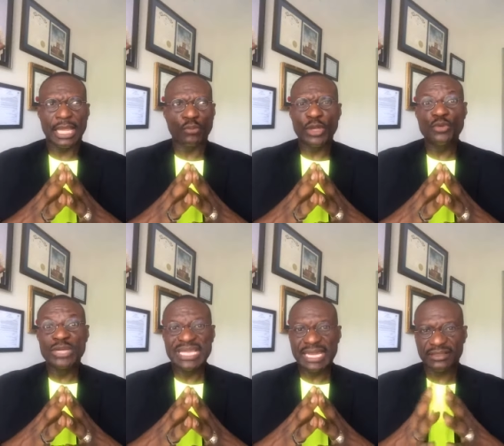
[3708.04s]
And when
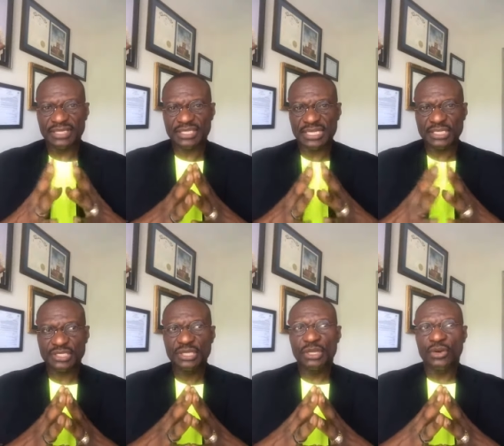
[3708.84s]
you hear these
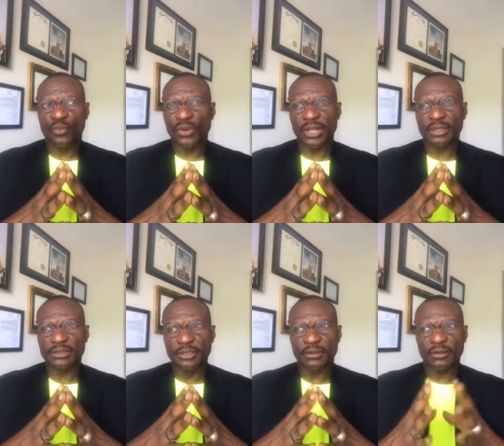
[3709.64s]
things,
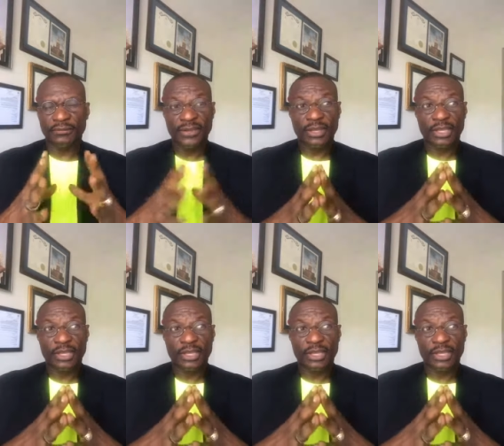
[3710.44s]
well, you know,